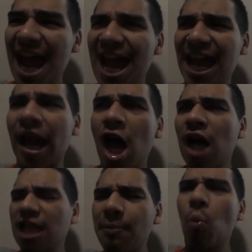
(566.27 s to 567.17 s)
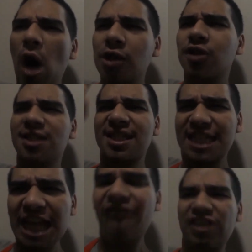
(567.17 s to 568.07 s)
Hey, let me watch it to
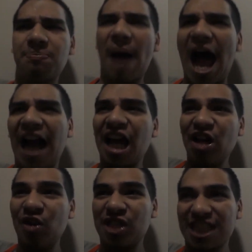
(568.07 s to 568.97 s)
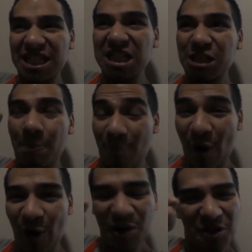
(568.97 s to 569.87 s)
see if it's bad. You're still
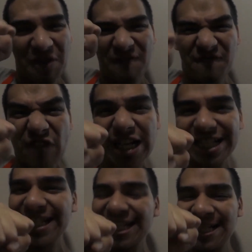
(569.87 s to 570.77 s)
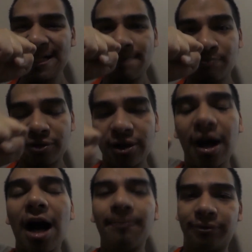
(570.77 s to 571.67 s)
part of the fucking
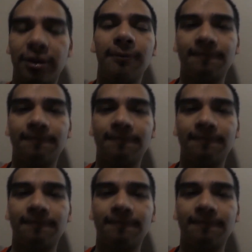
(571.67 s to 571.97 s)
problem.